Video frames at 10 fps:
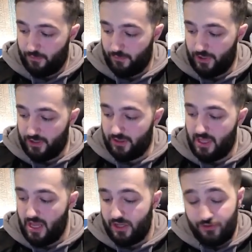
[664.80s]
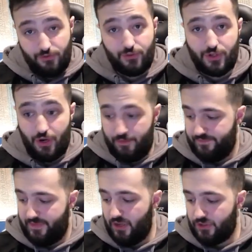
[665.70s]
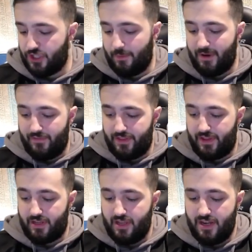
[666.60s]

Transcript: will do so. He'll stop everything.